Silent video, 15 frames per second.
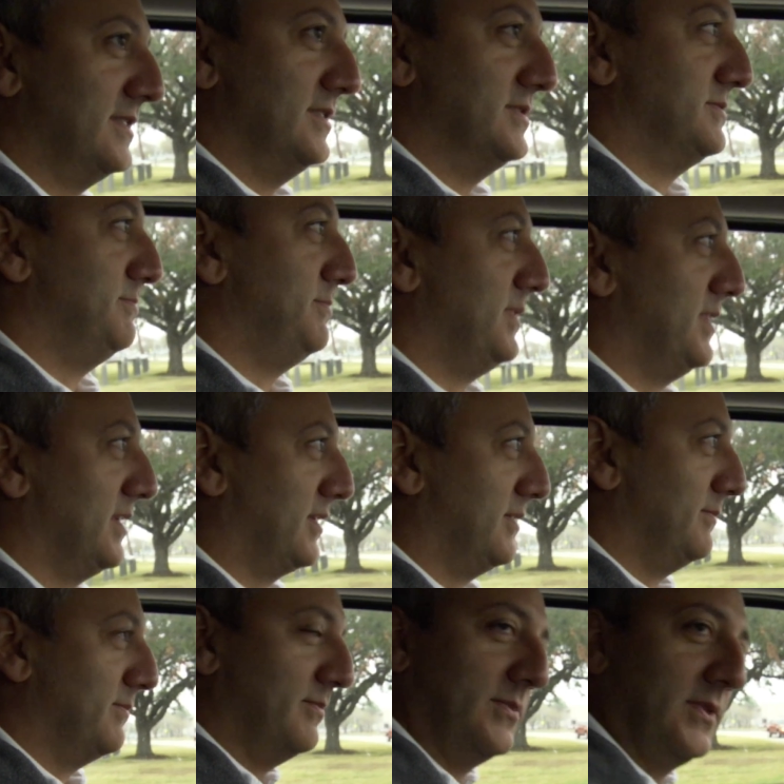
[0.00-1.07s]
is
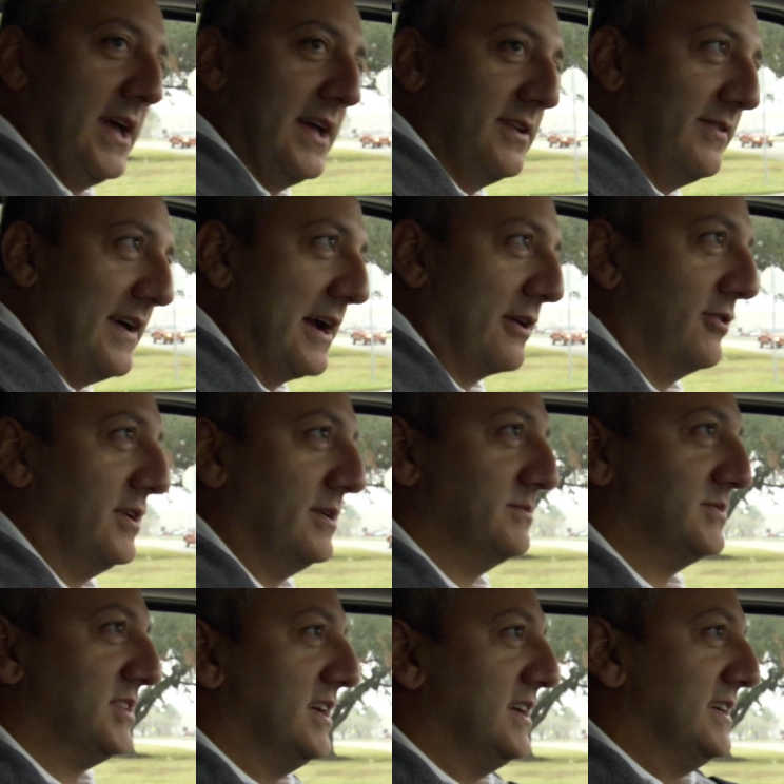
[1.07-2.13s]
land of
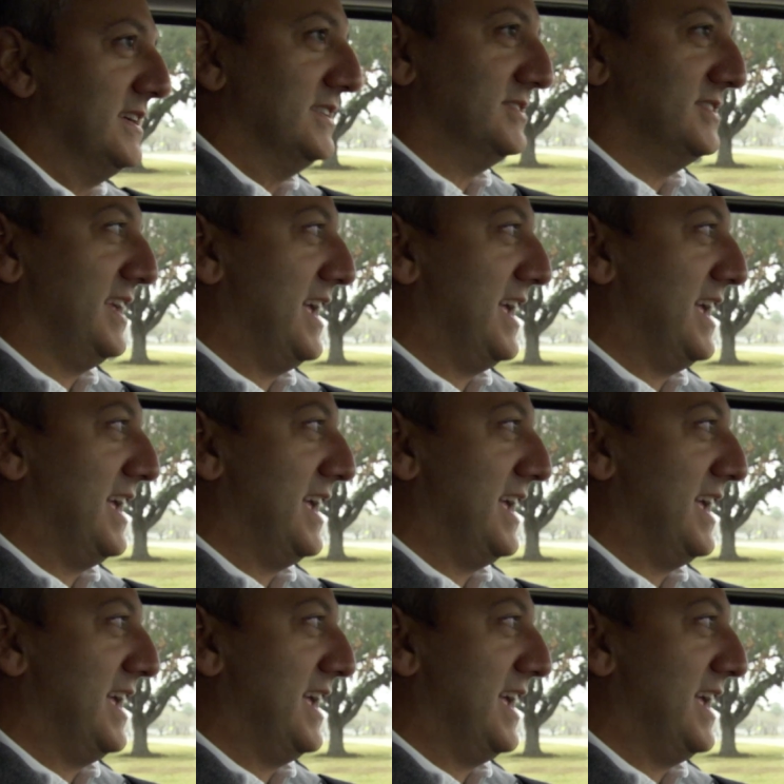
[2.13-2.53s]
acronyms is the